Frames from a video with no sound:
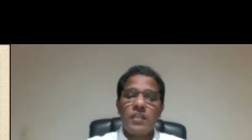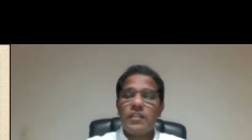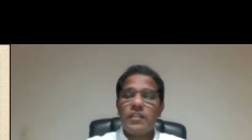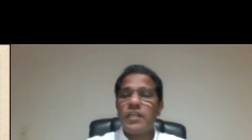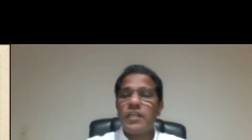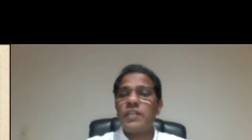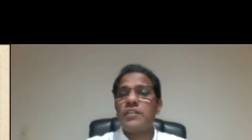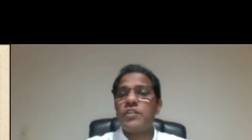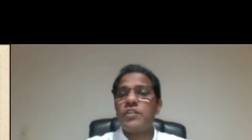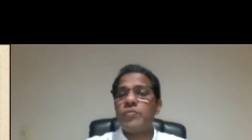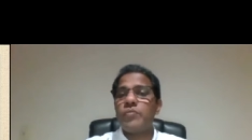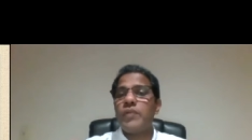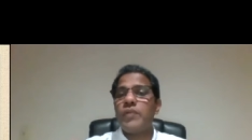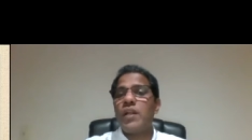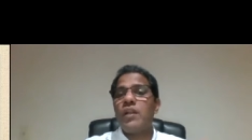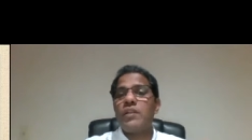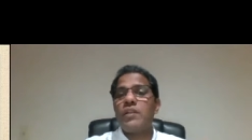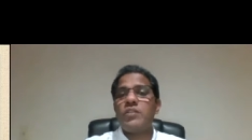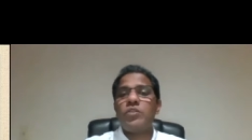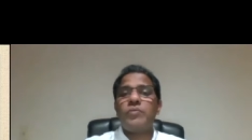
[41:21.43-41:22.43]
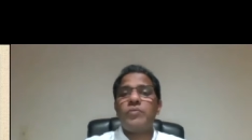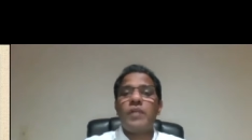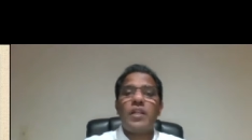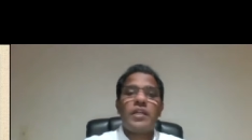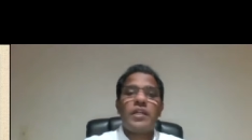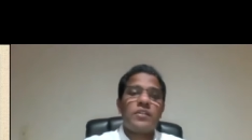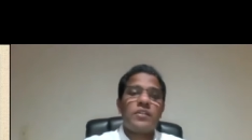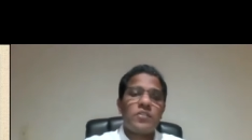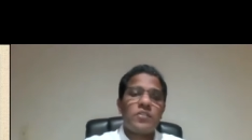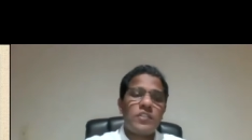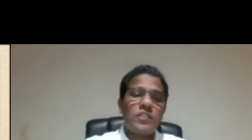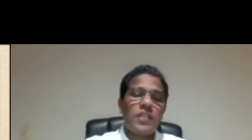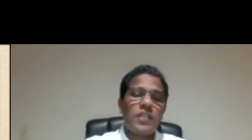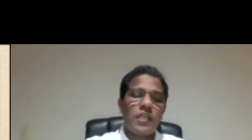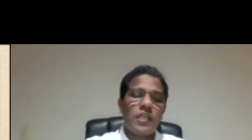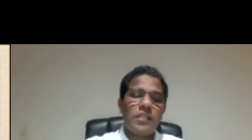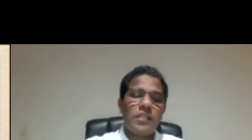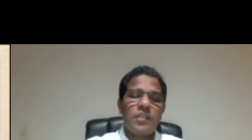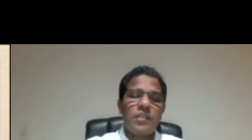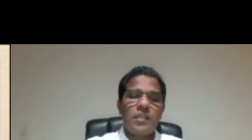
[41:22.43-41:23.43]
then you will, you will
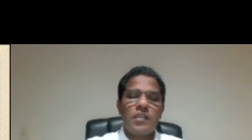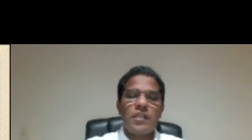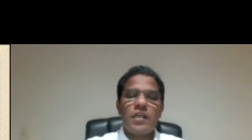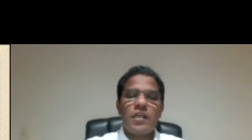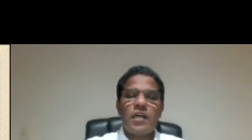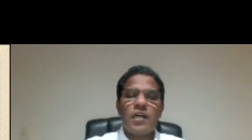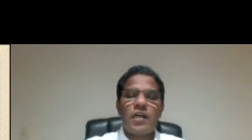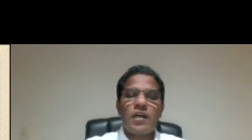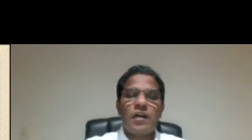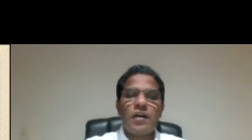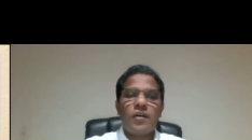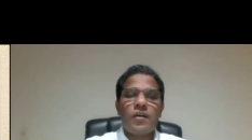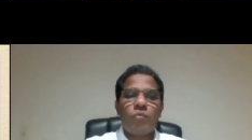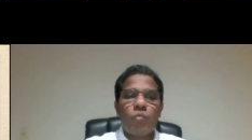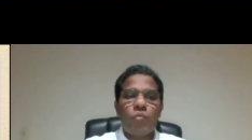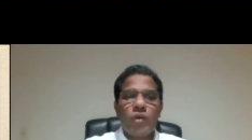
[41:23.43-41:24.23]
understand uh,